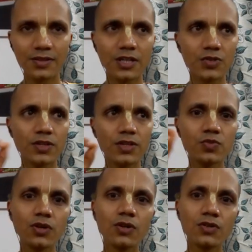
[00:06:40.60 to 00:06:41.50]
That's why this
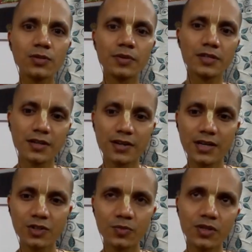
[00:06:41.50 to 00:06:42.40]
world also appears
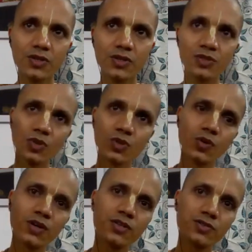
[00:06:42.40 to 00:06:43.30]
attractive because those
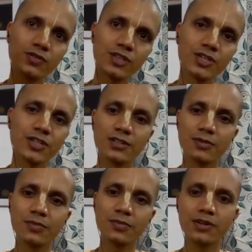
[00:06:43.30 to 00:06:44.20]
qualities of Krishna
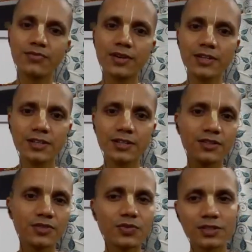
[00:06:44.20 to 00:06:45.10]
are reflected in
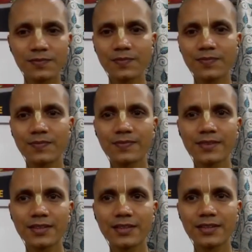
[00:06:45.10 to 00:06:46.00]
this world.
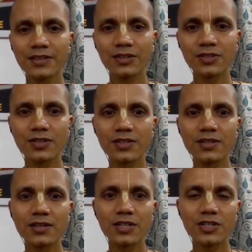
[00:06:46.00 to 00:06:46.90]
So that's
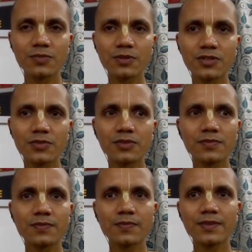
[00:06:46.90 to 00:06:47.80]
attraction principle.
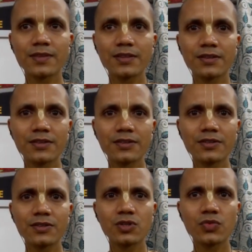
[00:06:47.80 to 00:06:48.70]

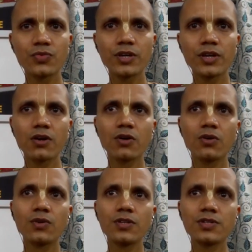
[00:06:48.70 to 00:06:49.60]
So we are
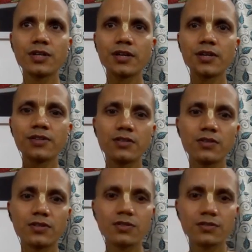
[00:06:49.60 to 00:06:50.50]
always tiny
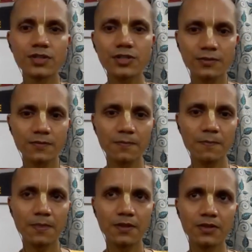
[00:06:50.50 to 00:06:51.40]
servants of Krishna.
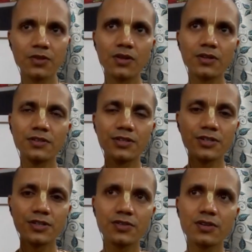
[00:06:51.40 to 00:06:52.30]
God,
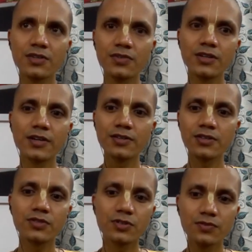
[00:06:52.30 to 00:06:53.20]
Krishna is God, and we are
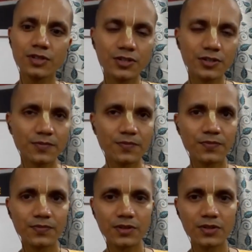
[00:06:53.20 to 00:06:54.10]
tiny servants of
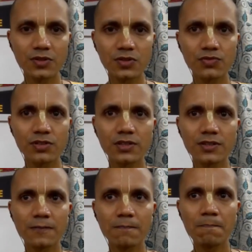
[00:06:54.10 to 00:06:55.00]
Krishna. That's also
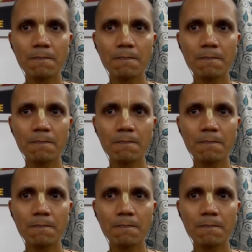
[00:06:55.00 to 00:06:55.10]
learned.